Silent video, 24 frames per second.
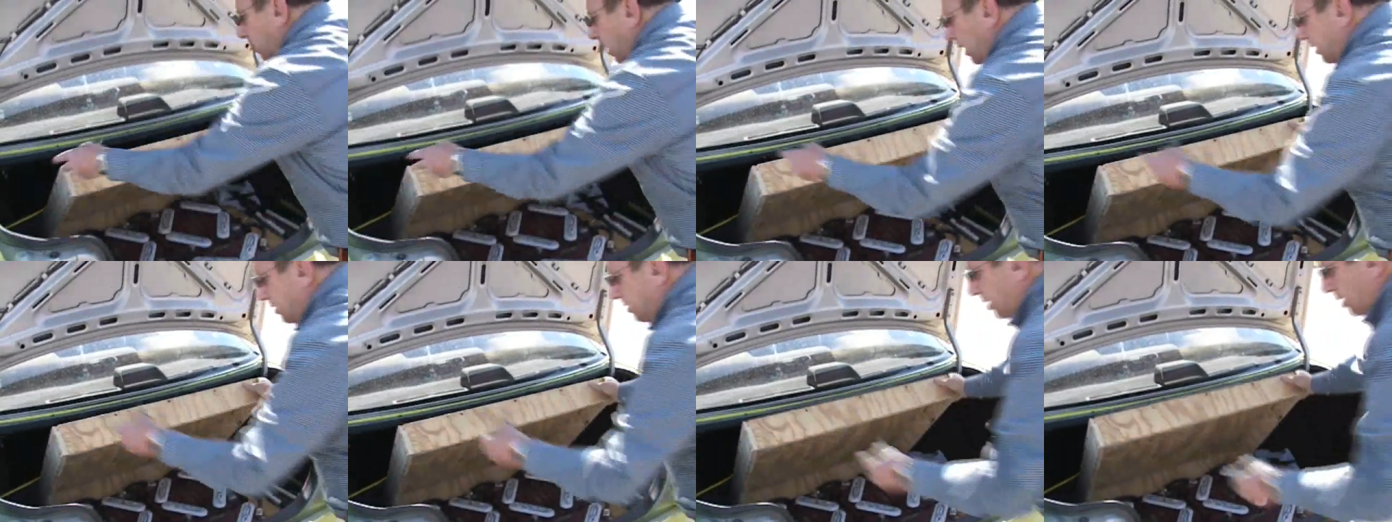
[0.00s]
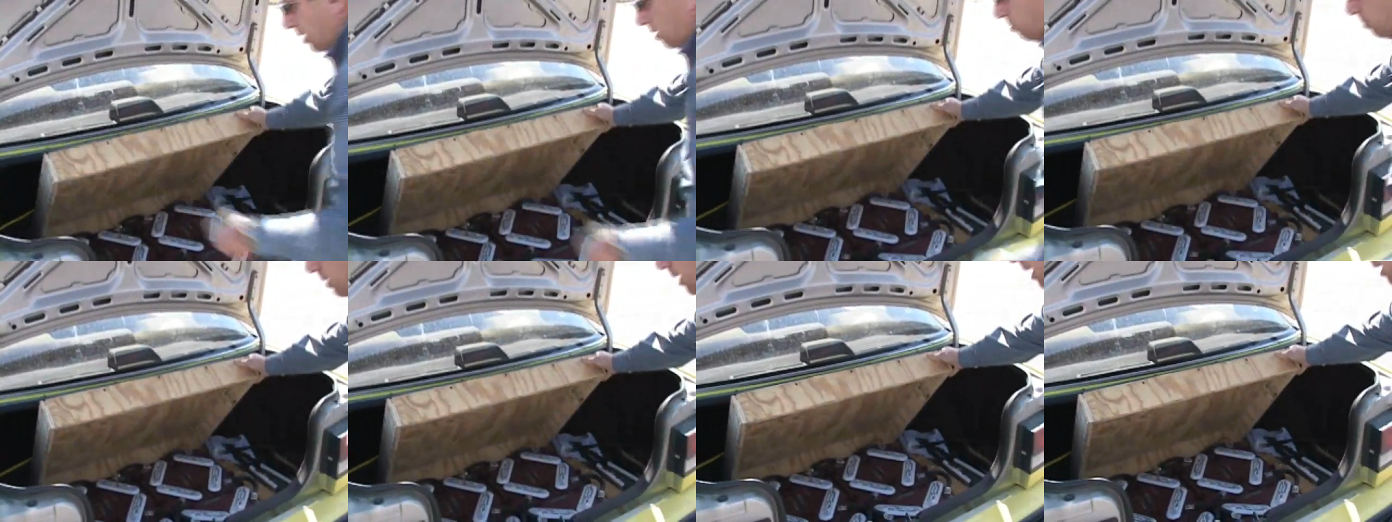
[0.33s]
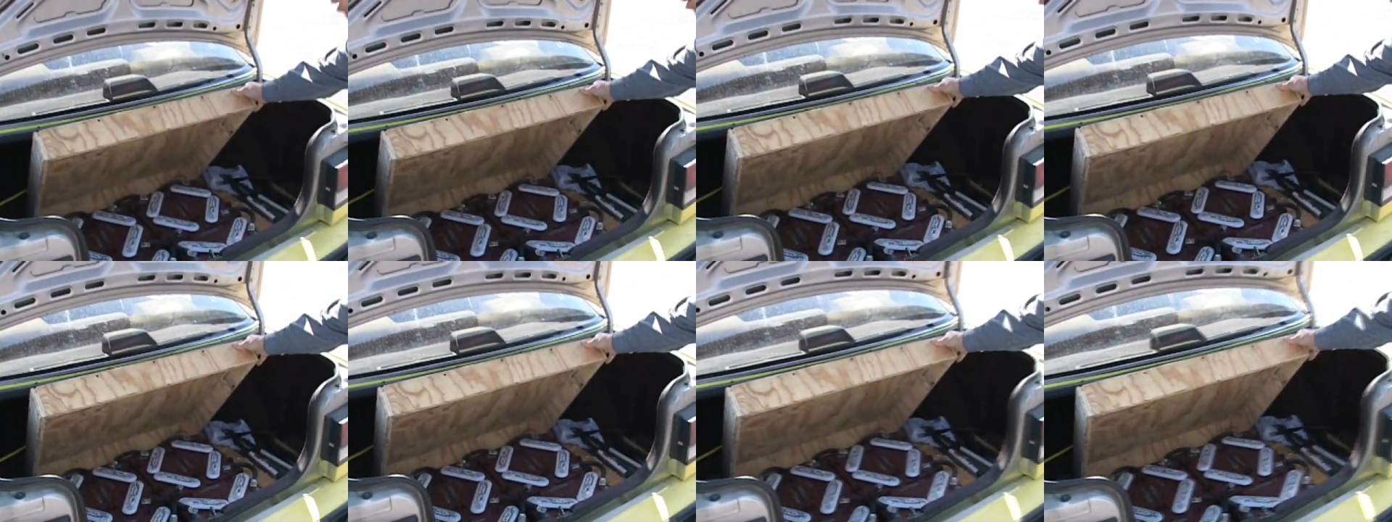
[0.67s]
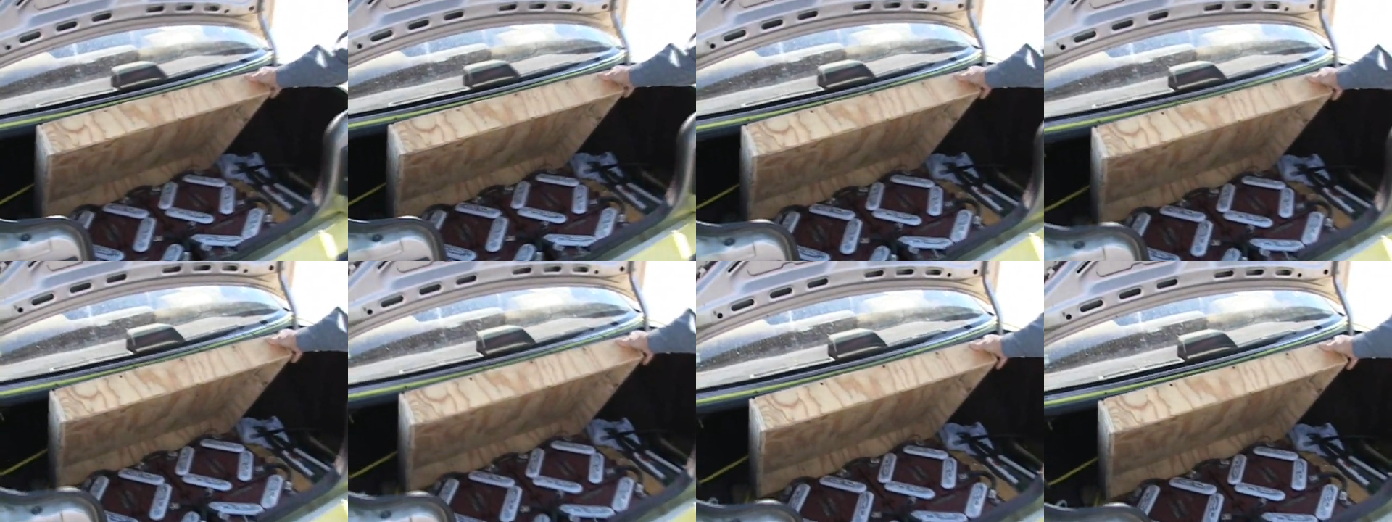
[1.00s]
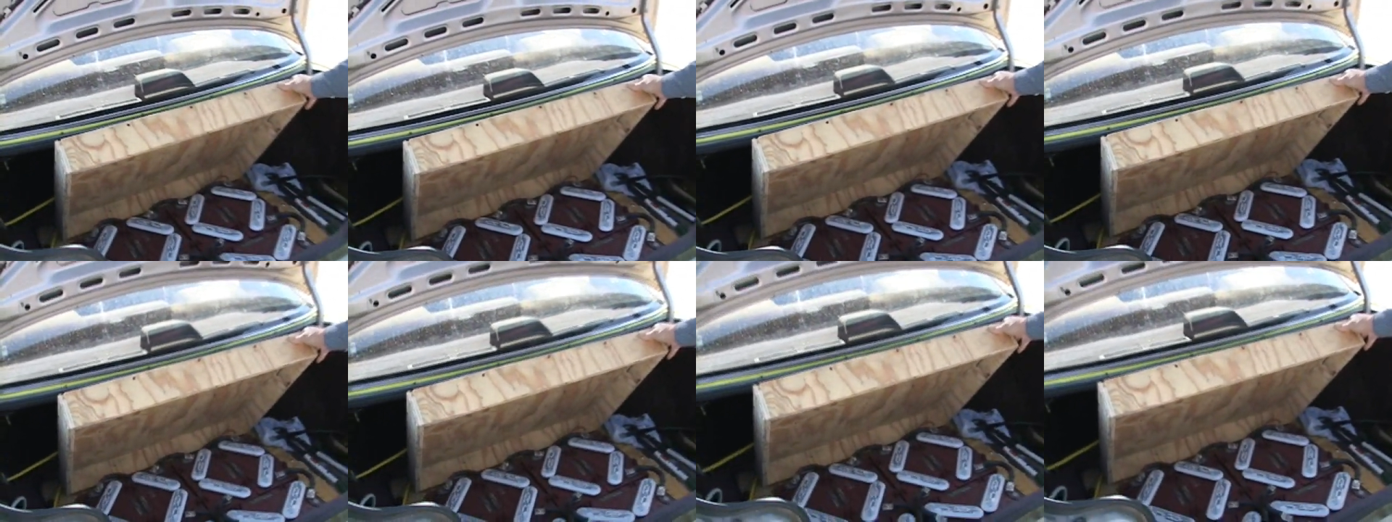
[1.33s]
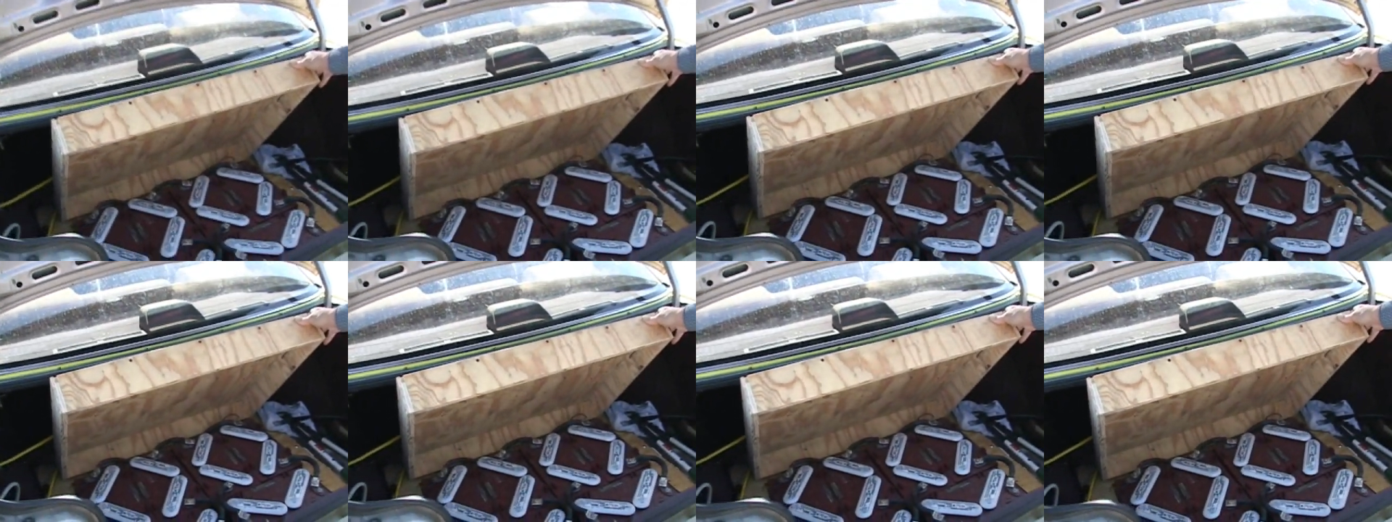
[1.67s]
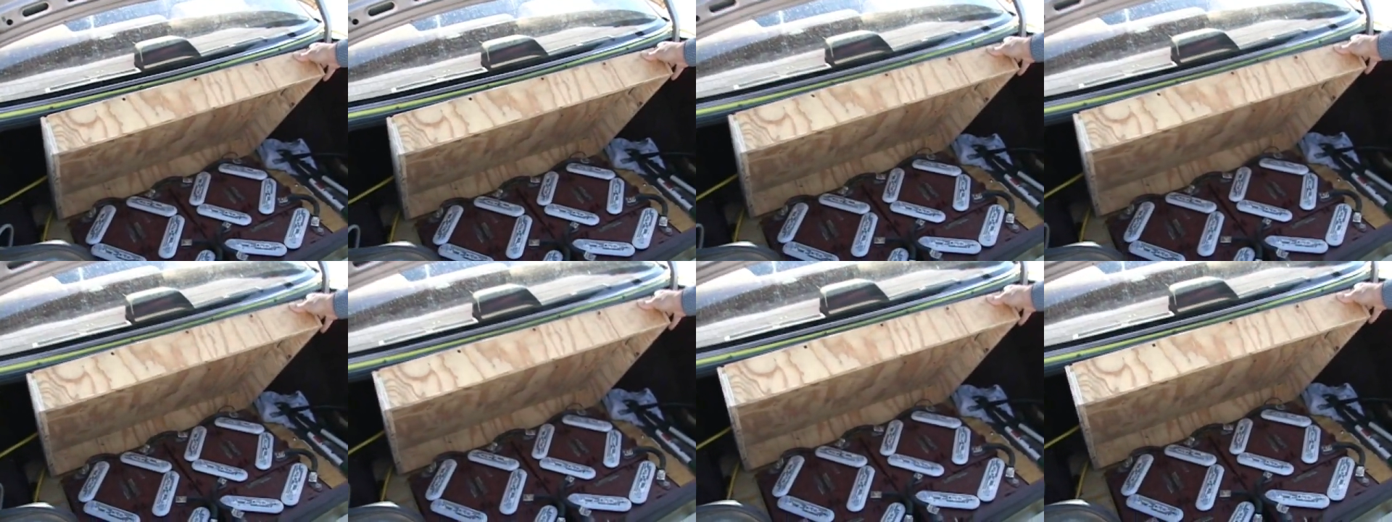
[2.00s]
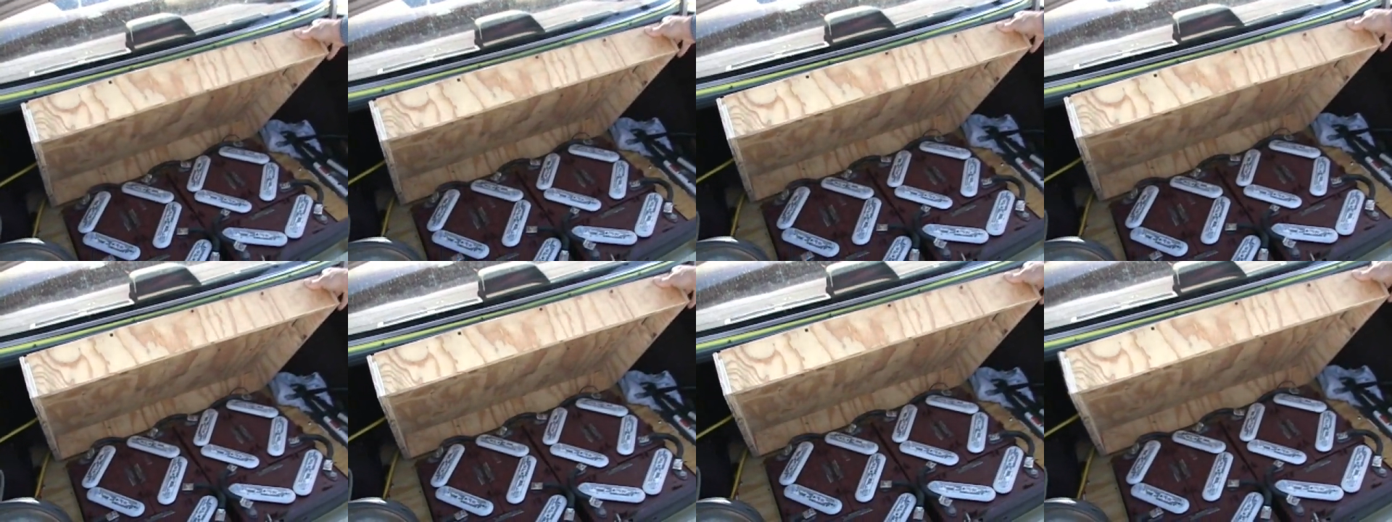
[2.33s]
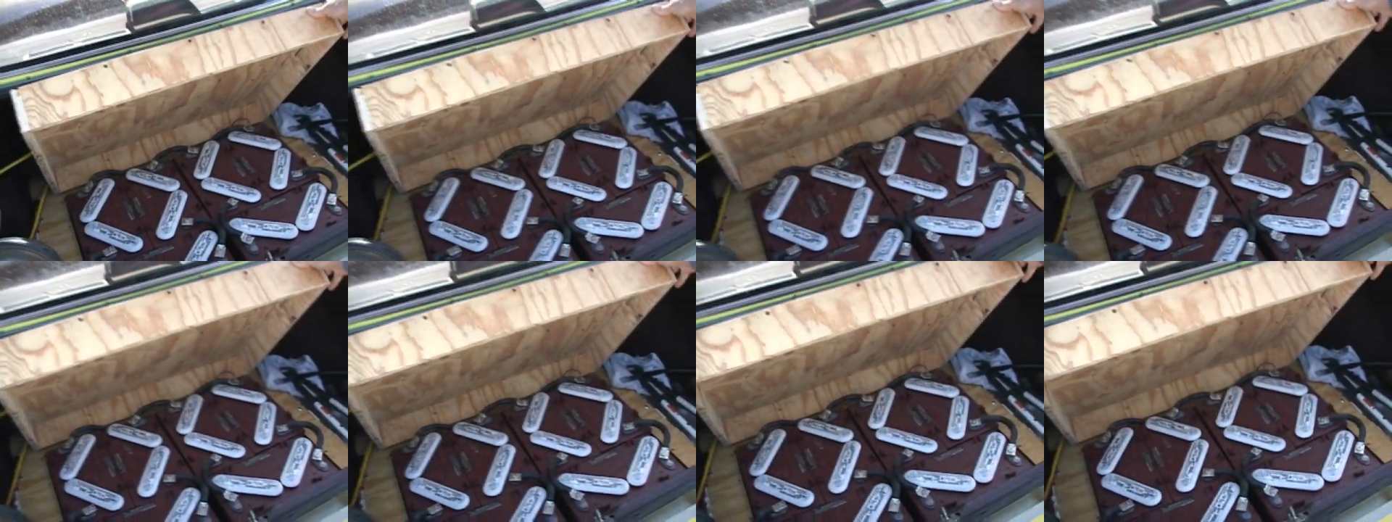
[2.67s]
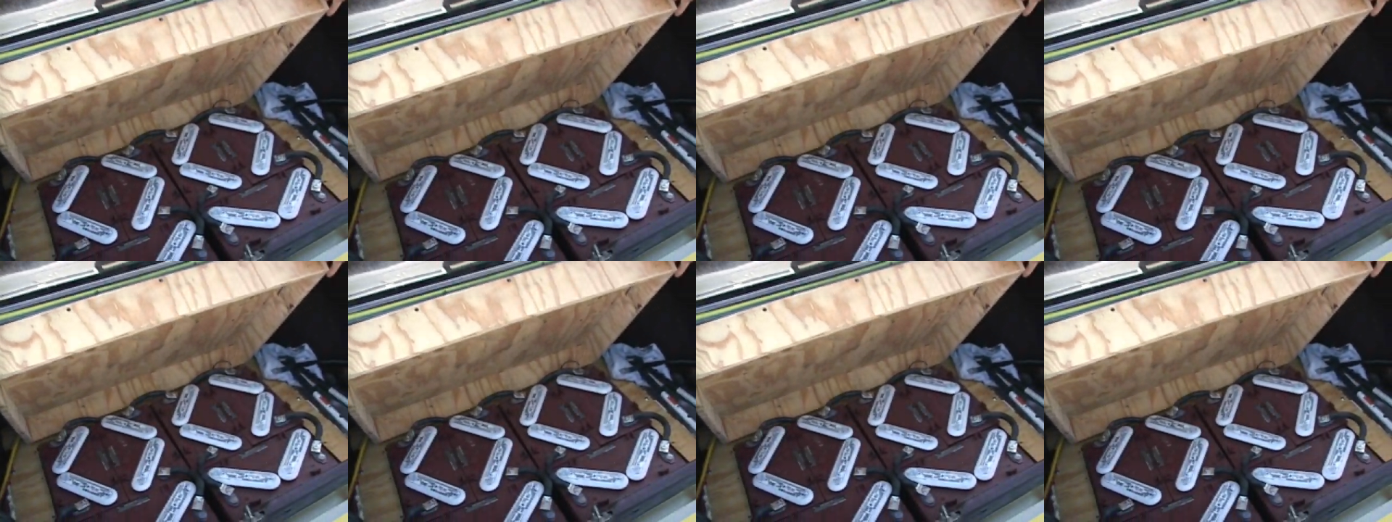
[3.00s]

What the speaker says: Nobody's mouth can be seen.